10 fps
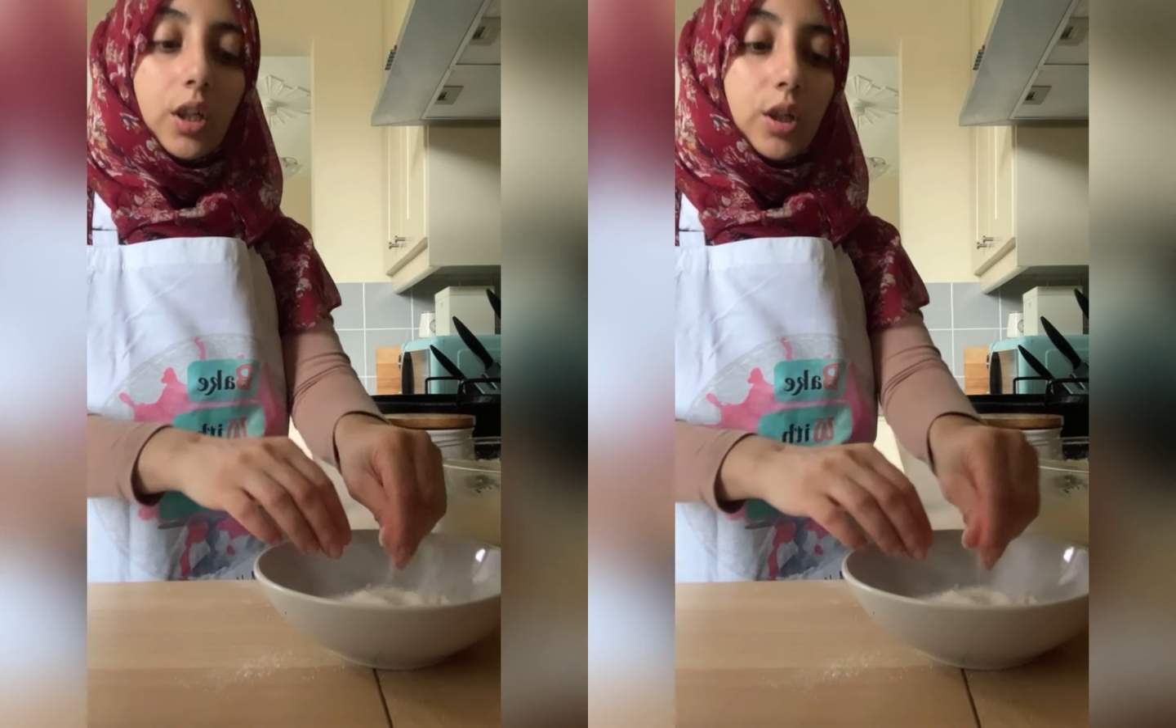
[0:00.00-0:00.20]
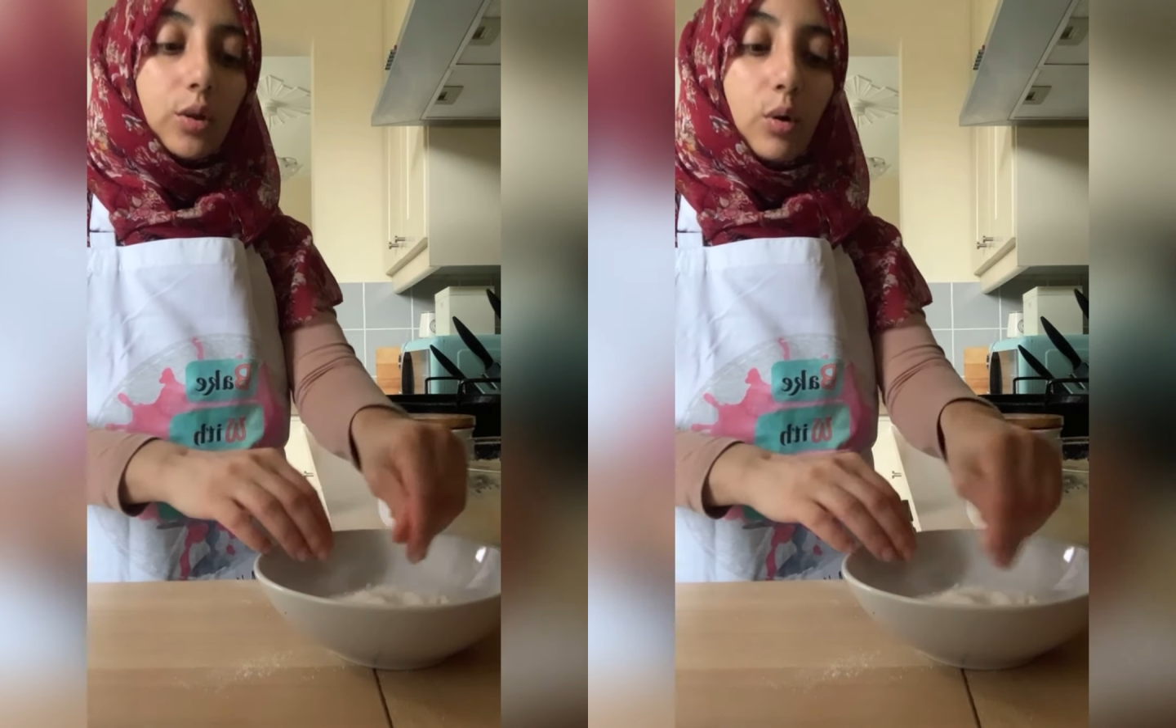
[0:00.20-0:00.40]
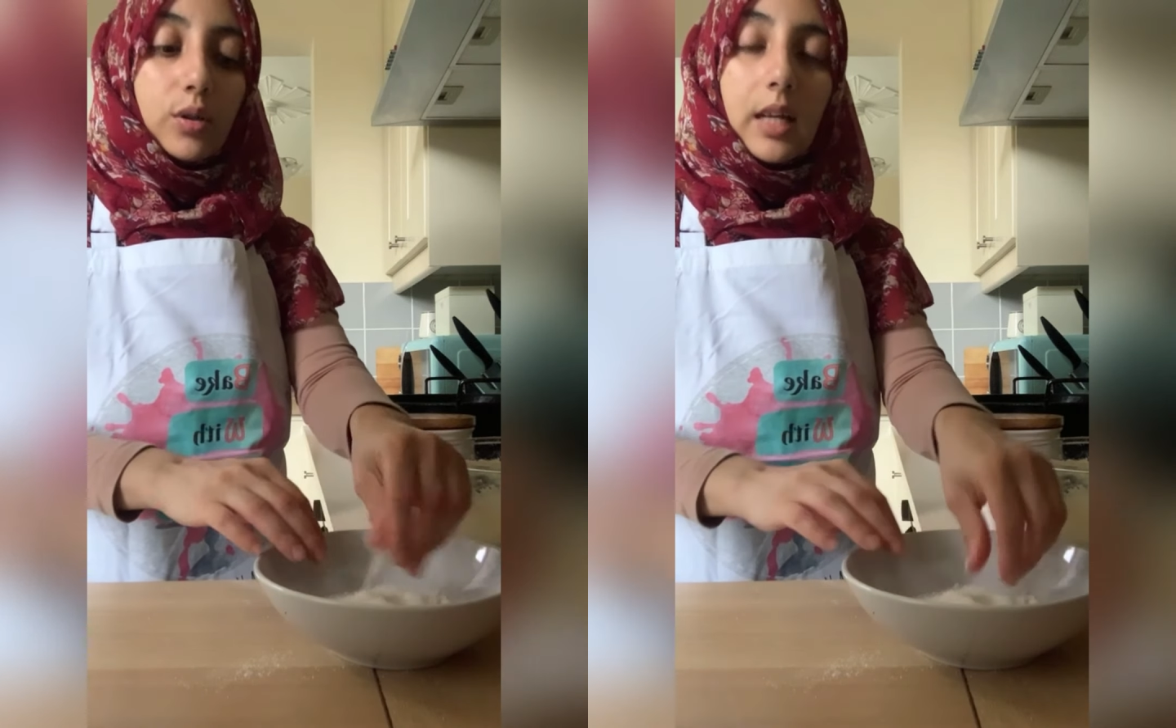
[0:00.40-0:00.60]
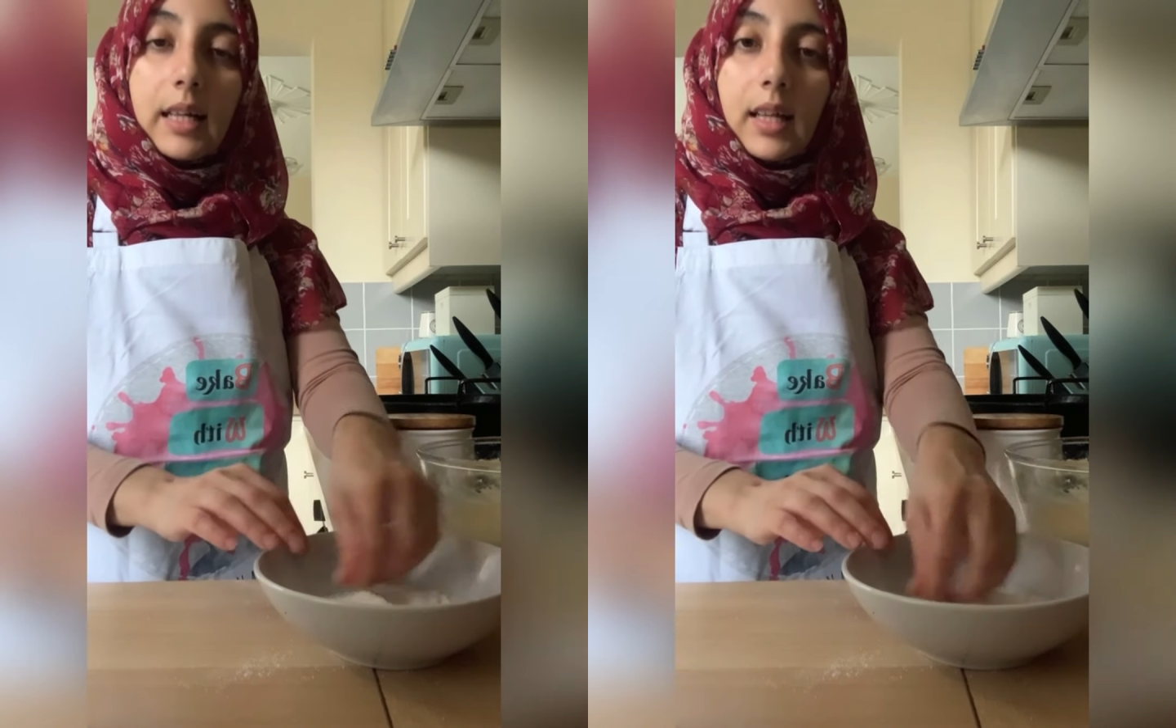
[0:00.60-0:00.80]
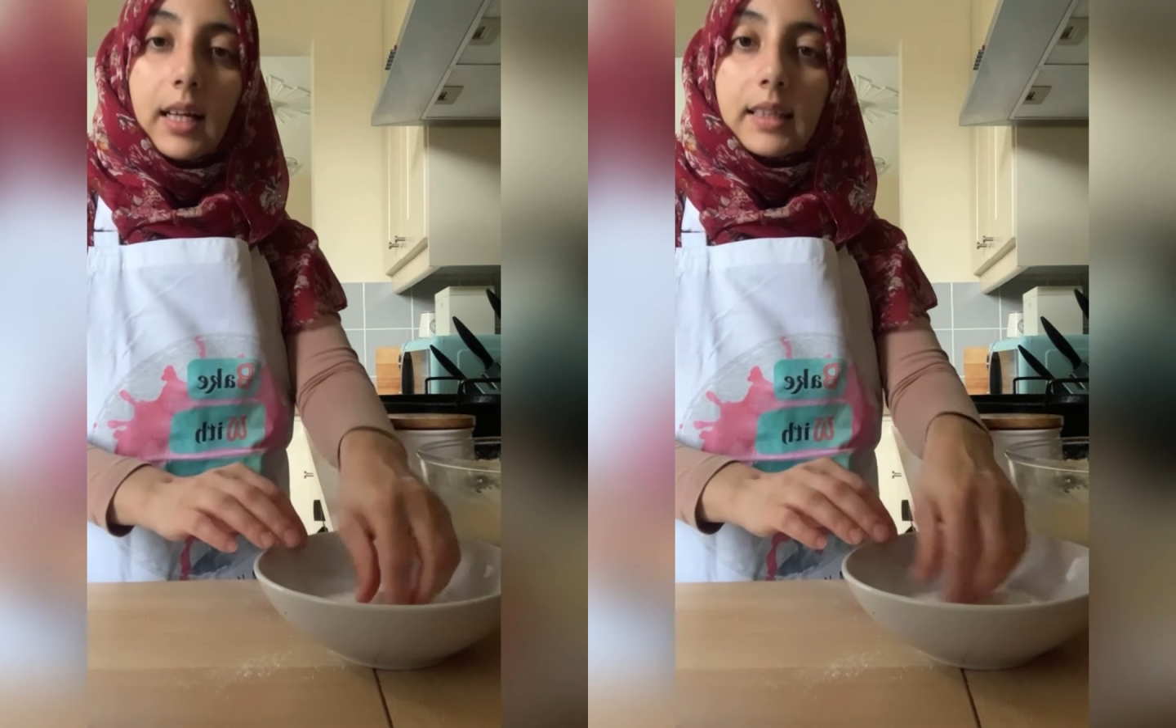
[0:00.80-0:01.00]
you can also
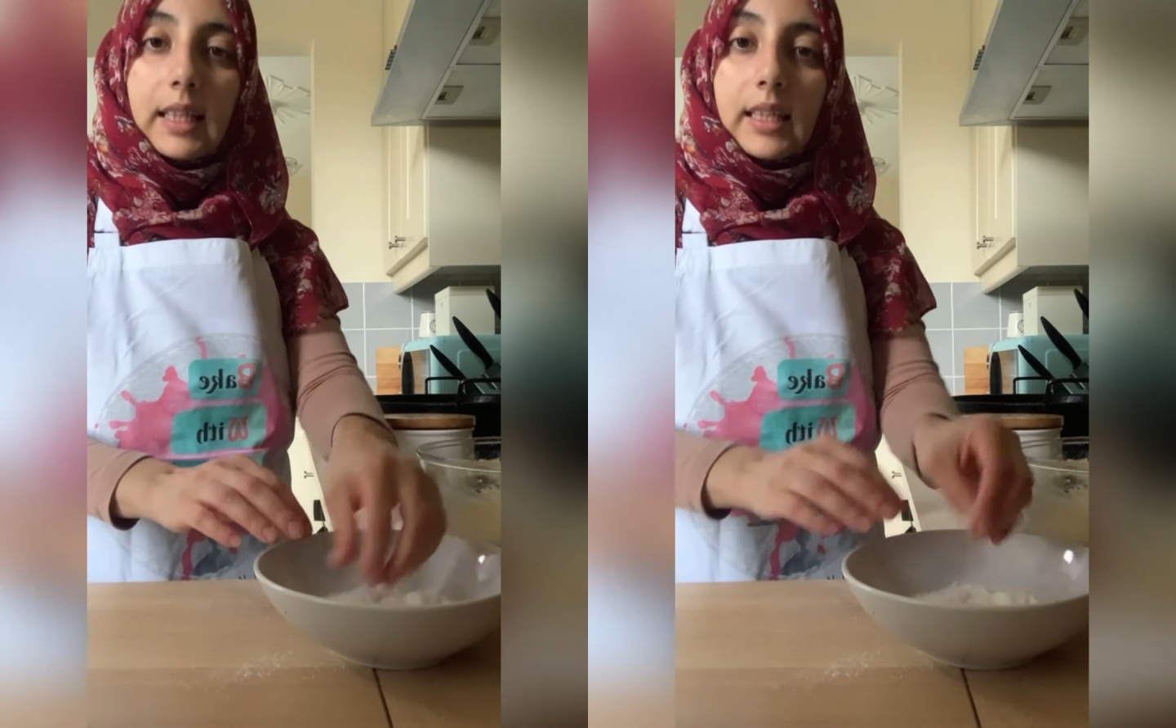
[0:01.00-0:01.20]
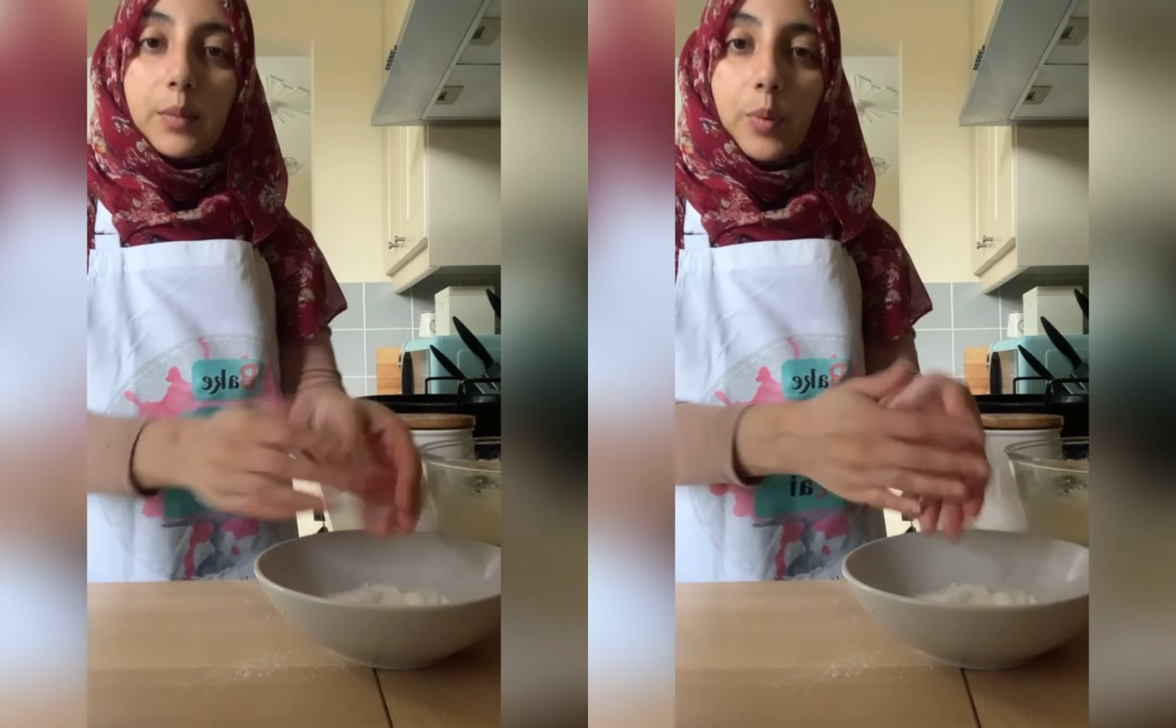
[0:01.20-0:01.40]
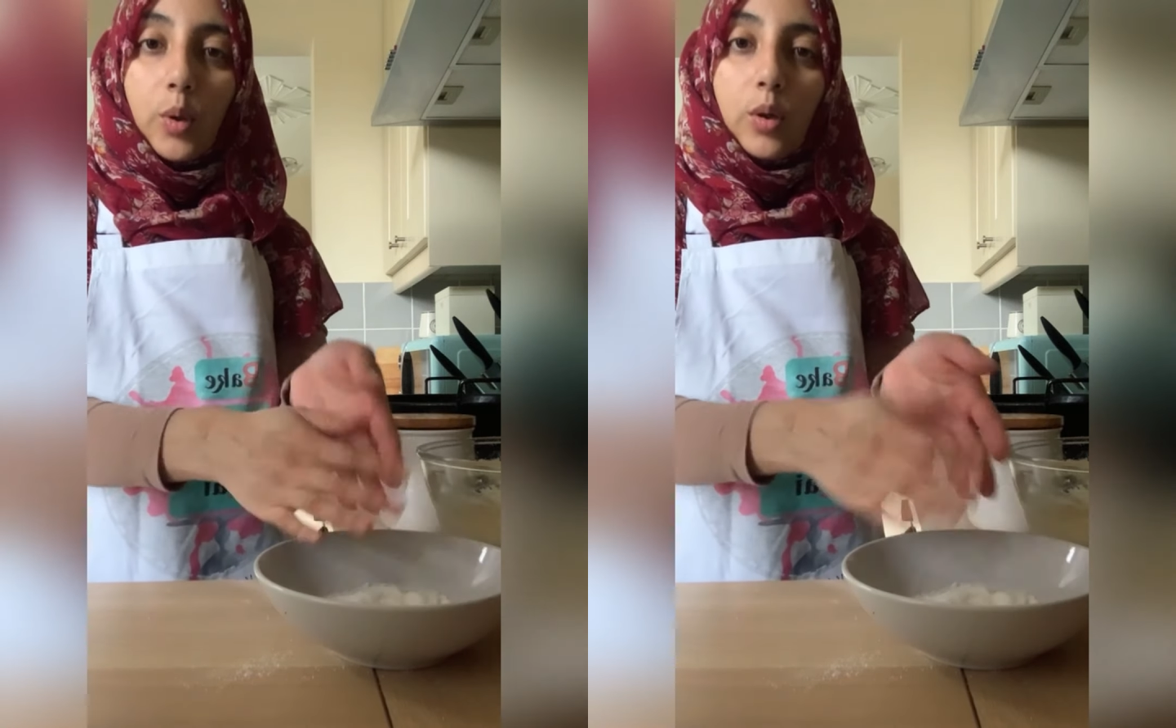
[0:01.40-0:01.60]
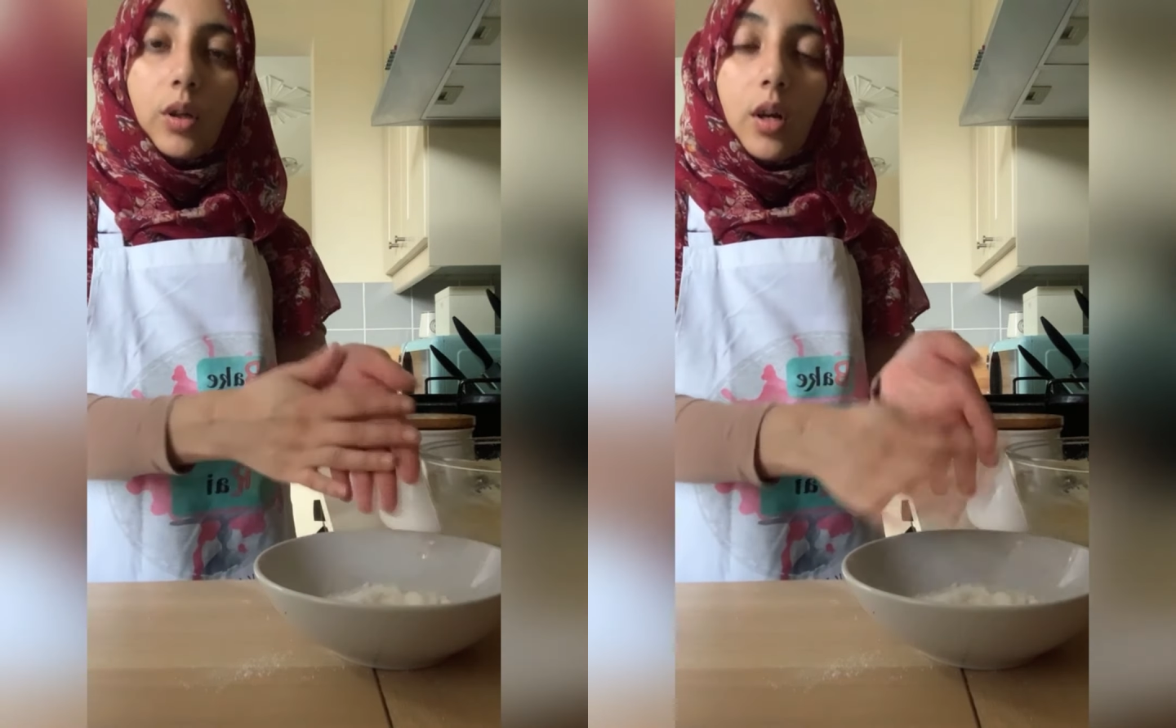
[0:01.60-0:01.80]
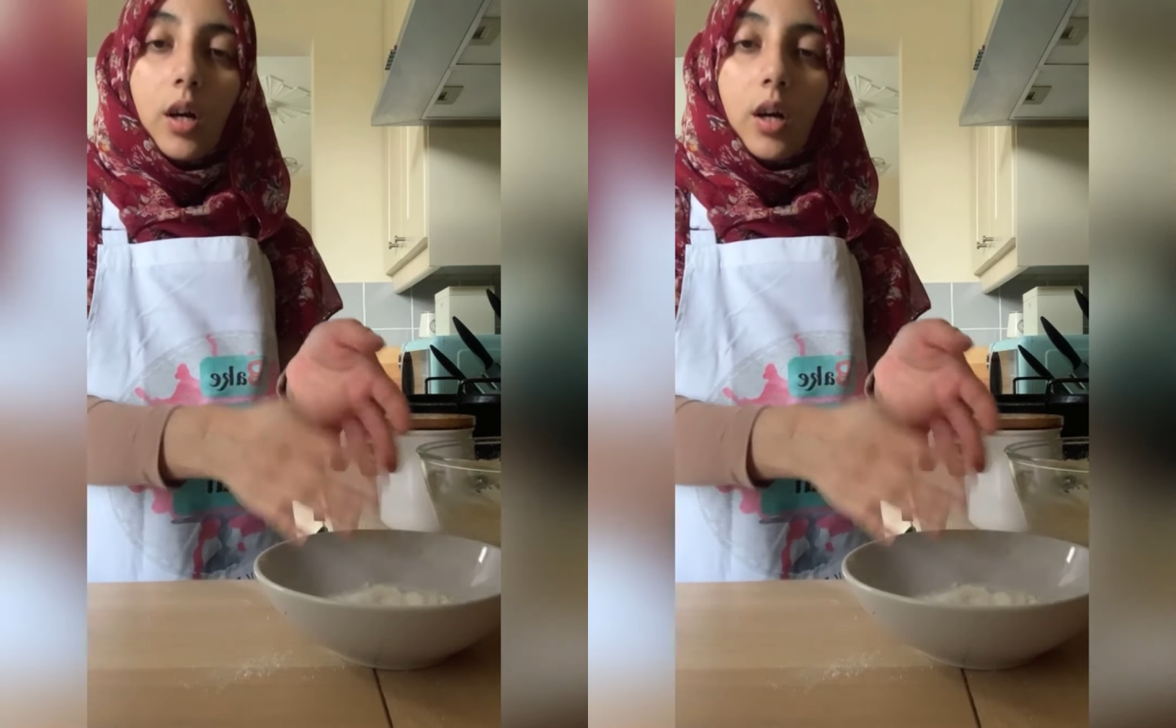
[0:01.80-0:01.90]
add like a teaspoon